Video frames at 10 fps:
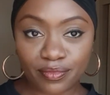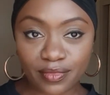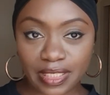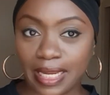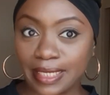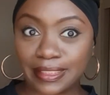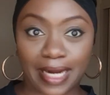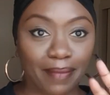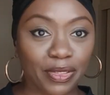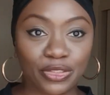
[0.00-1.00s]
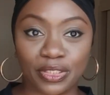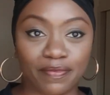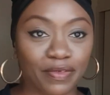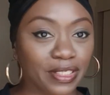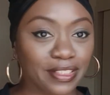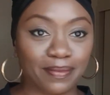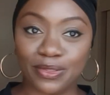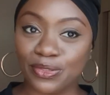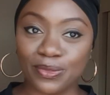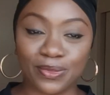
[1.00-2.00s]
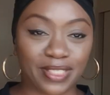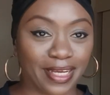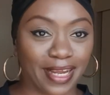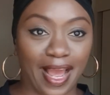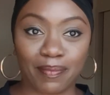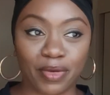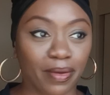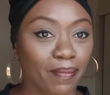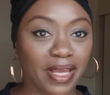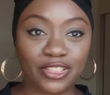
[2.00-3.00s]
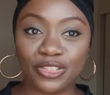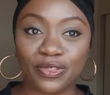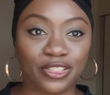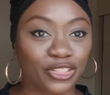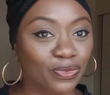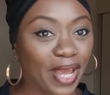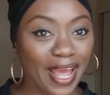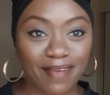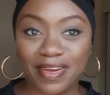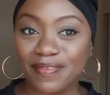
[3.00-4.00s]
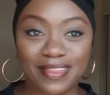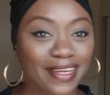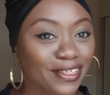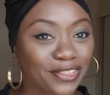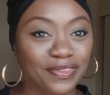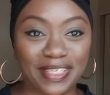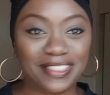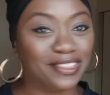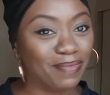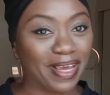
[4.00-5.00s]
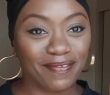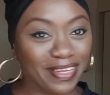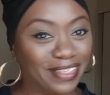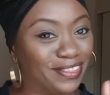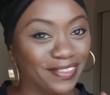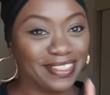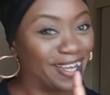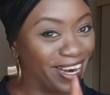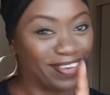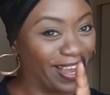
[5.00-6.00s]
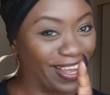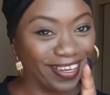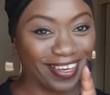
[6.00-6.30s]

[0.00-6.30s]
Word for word: Like I said, I'm here to give you the tips and tools, honey. I'm going to make sure that you have everything that you need to manifest your desired reality.